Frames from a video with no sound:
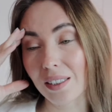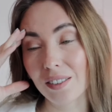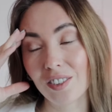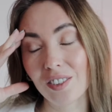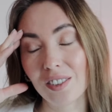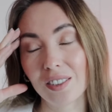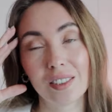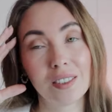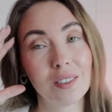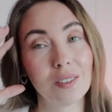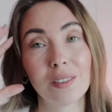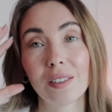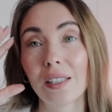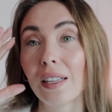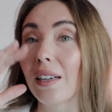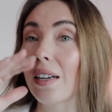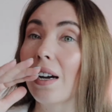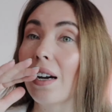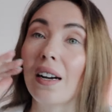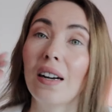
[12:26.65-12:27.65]
I just thought
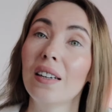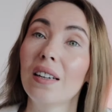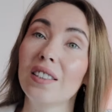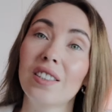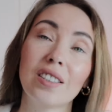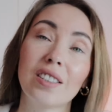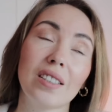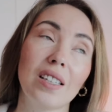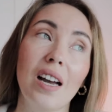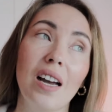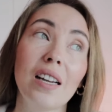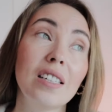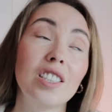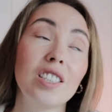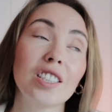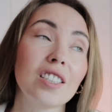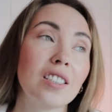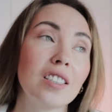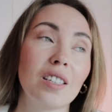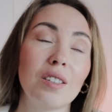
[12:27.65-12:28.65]
like I
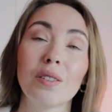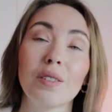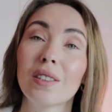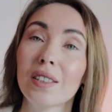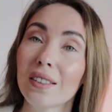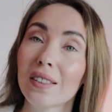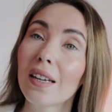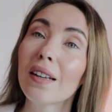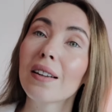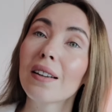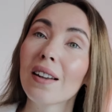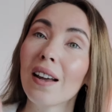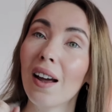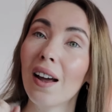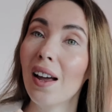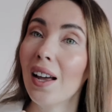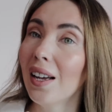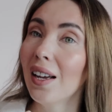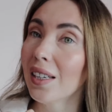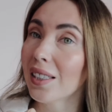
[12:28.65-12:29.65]
just cannot stand
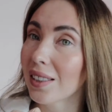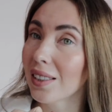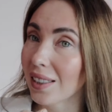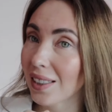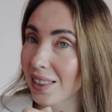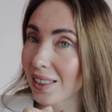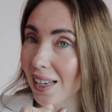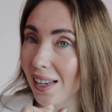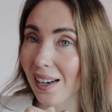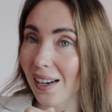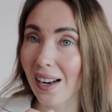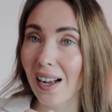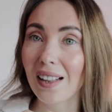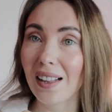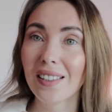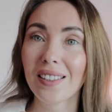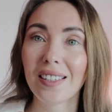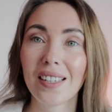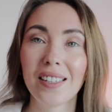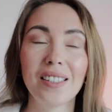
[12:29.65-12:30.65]
this hair
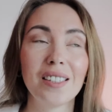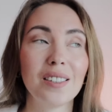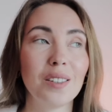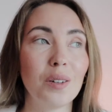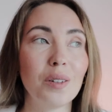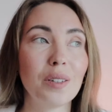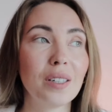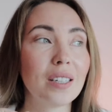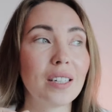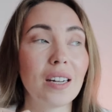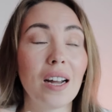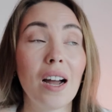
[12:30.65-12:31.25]
color any longer.